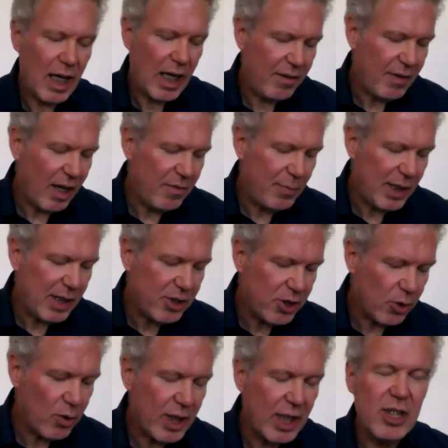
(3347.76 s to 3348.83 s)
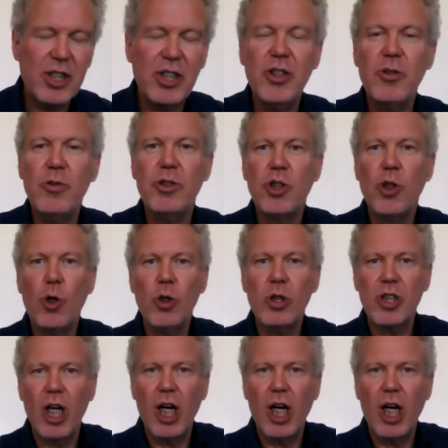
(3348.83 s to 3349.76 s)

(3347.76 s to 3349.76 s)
I, have I've been talking to George